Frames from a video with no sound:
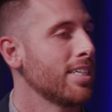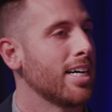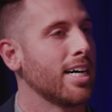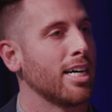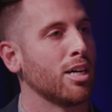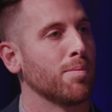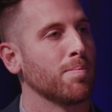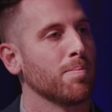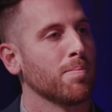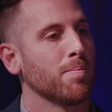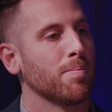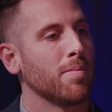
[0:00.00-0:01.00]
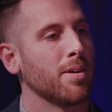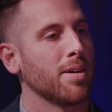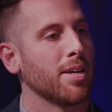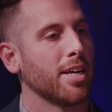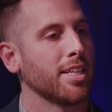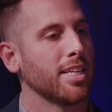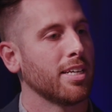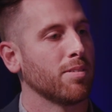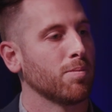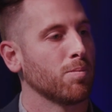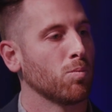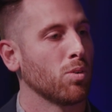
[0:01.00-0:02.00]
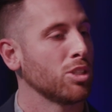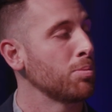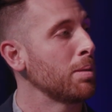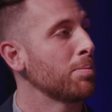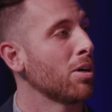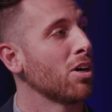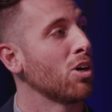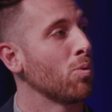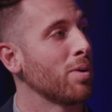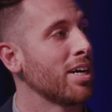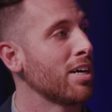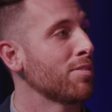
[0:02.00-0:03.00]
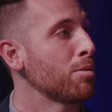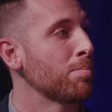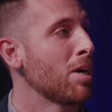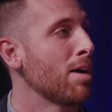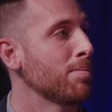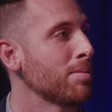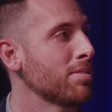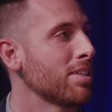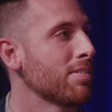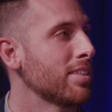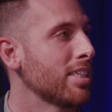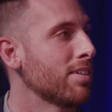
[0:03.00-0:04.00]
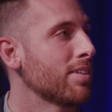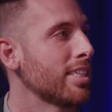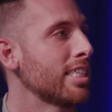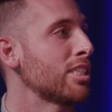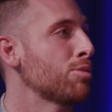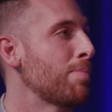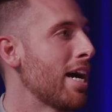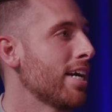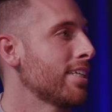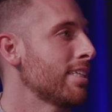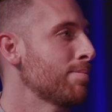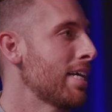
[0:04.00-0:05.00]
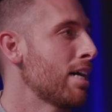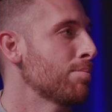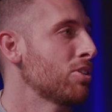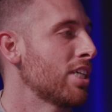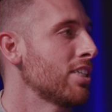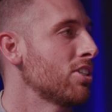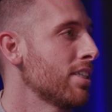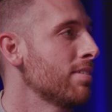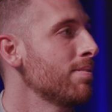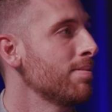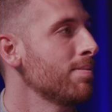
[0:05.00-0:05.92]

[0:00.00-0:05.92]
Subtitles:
And then once people are aware of the problems that we deal with, inspire them to help change it.